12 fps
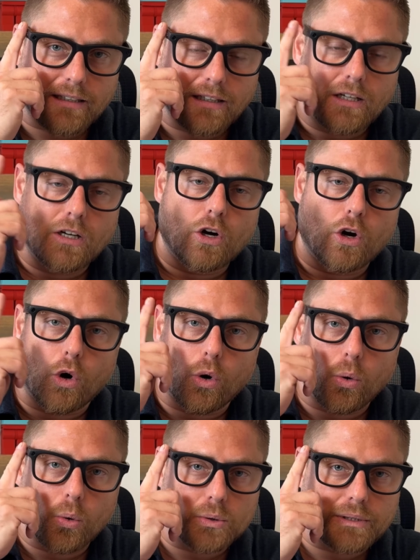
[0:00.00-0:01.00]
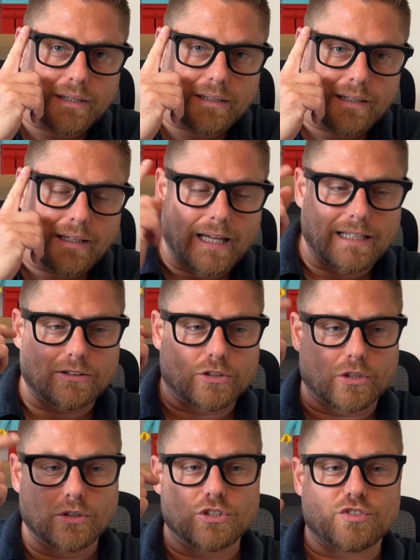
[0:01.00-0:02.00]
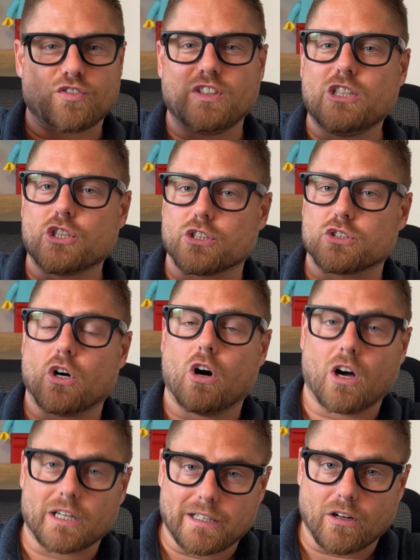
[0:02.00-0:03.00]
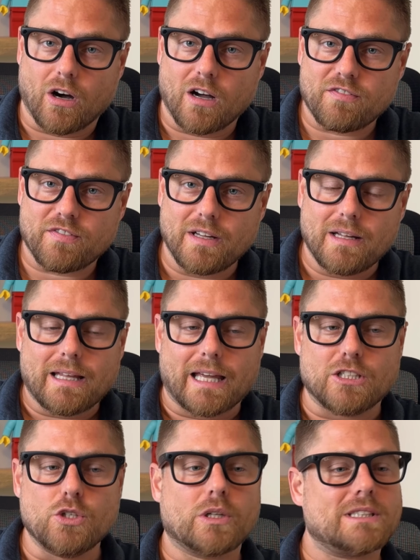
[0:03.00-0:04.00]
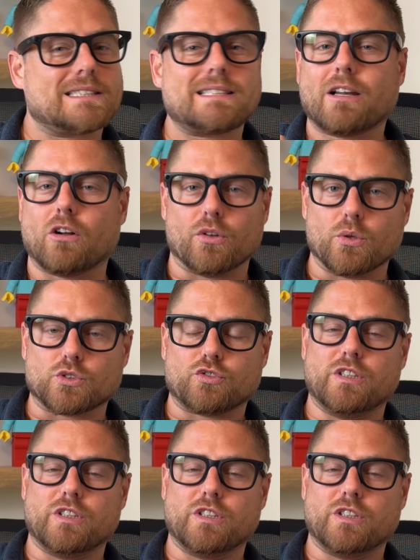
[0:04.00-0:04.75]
it, hold it, and it turns features on and off. And you can set all those